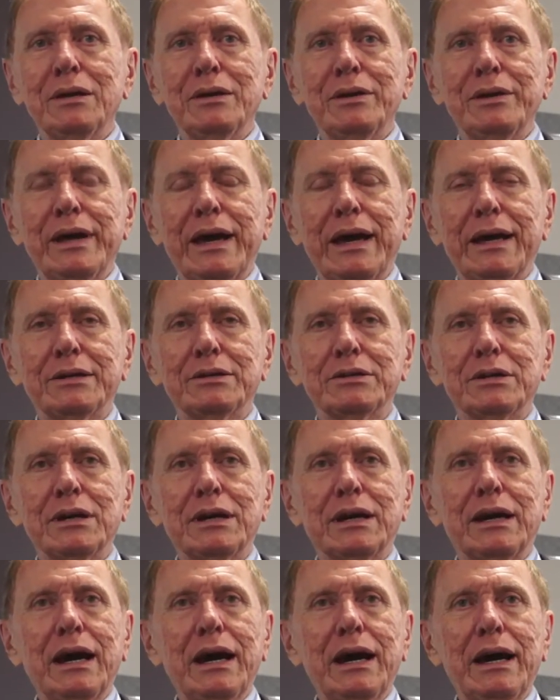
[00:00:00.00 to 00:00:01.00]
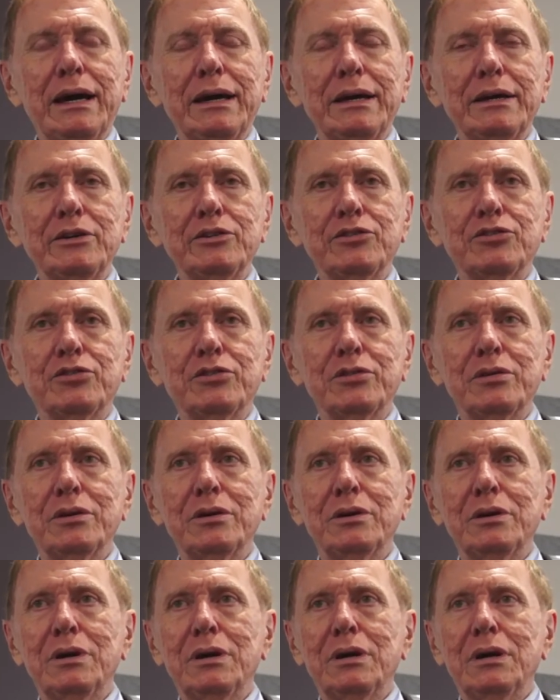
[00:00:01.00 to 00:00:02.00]
that gays
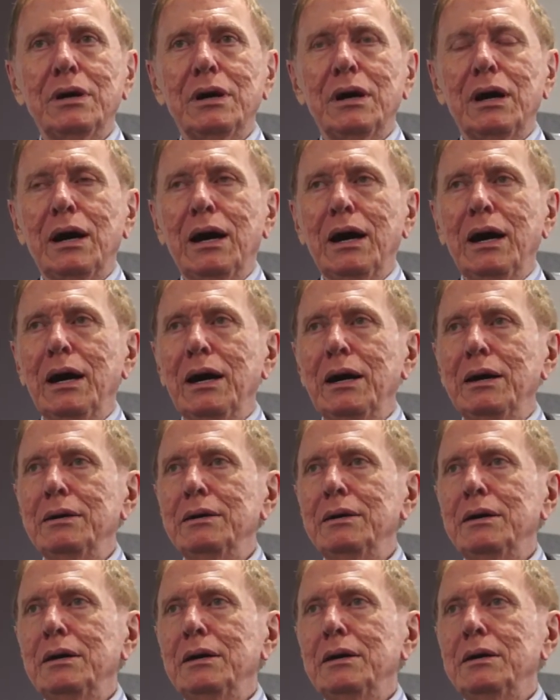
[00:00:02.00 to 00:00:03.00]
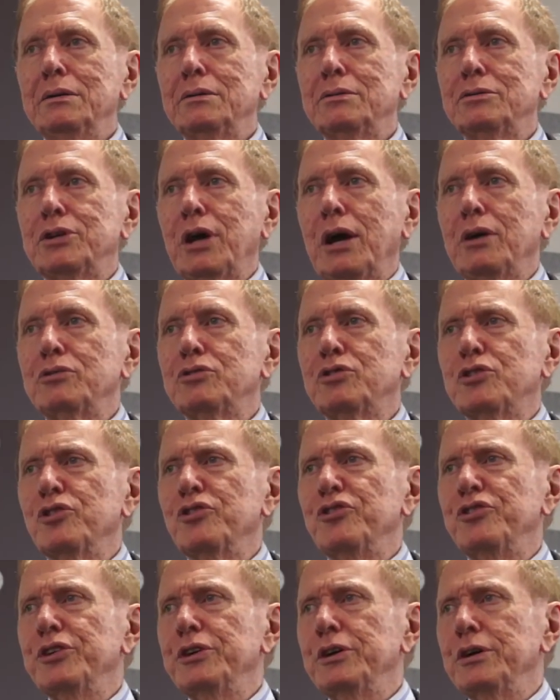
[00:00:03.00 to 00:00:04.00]
don't
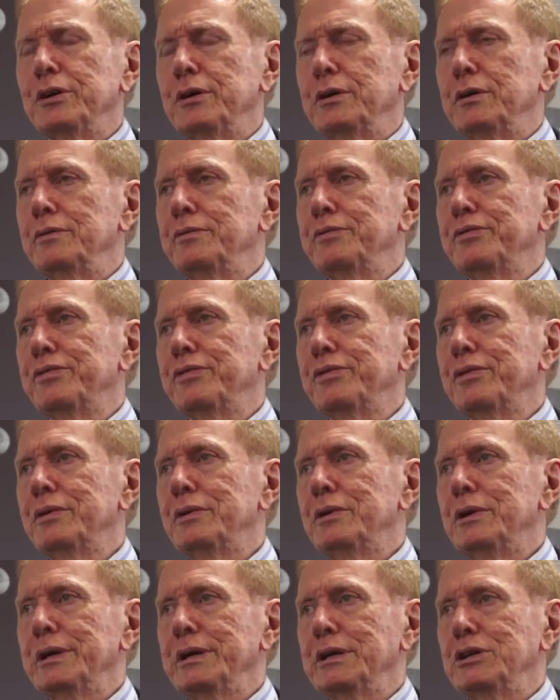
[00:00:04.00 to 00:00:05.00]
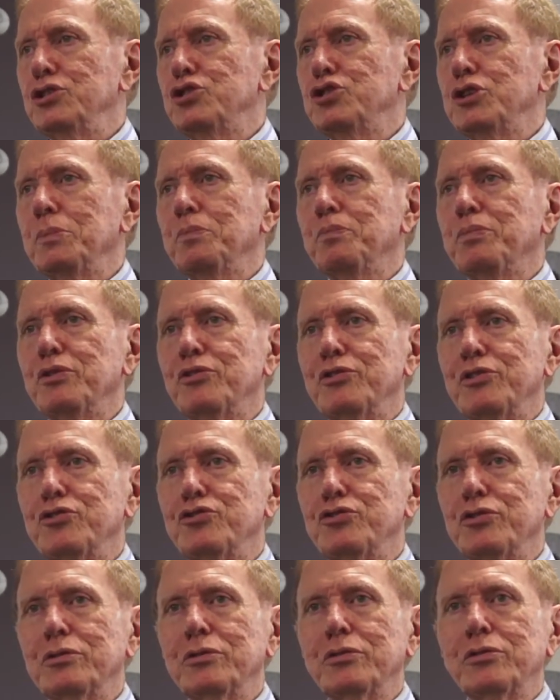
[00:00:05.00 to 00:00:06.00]
deserve leadership
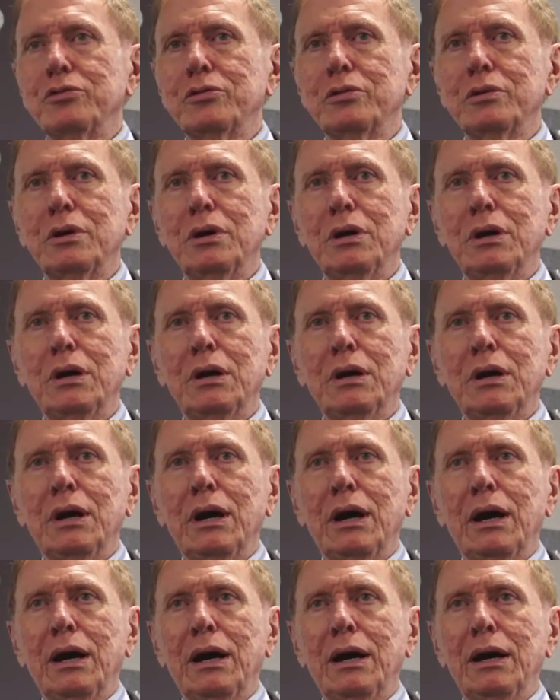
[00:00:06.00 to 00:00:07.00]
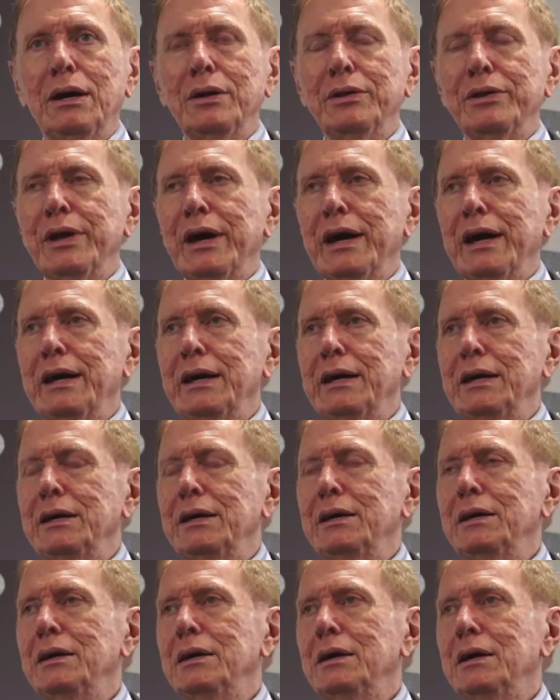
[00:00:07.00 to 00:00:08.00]
positions. They
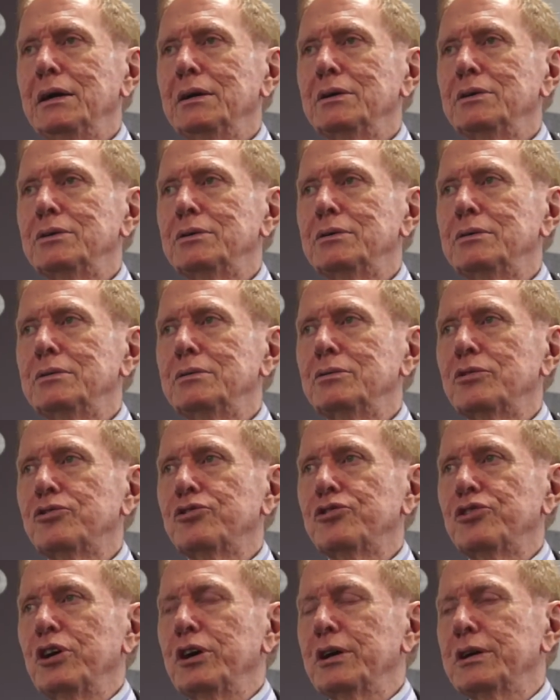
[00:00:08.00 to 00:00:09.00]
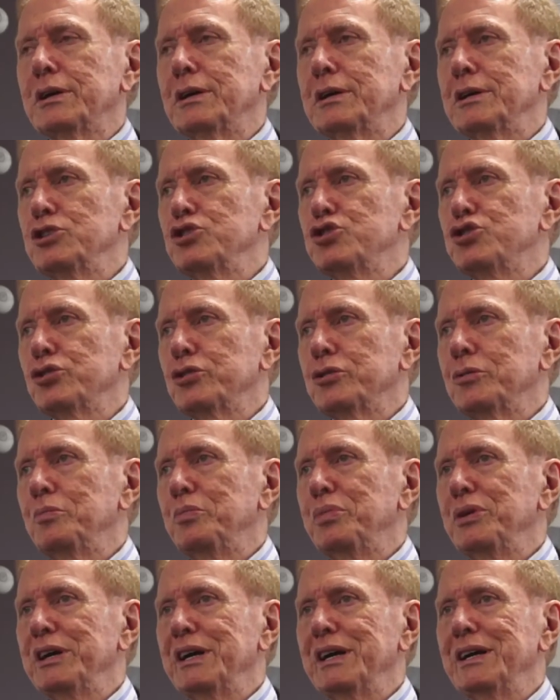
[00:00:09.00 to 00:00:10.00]
certainly
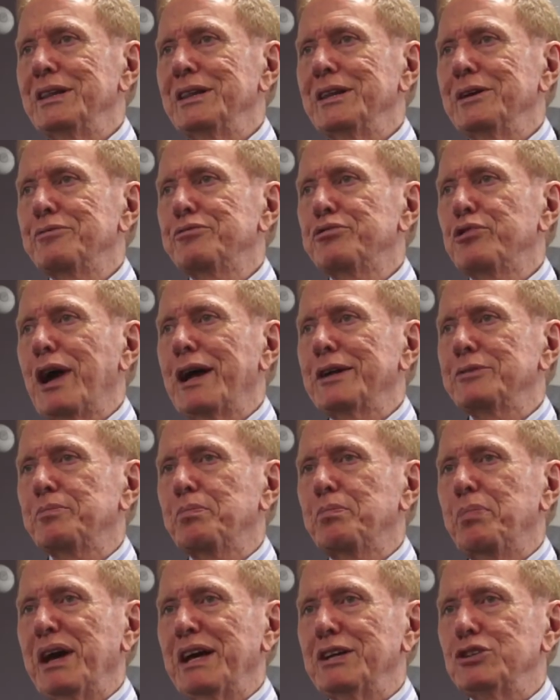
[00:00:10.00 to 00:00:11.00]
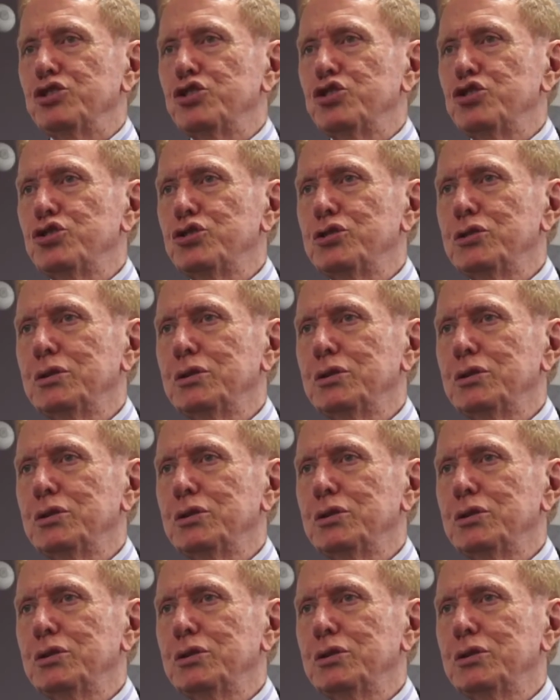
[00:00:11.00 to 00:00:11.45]
shouldn't be in the front bench.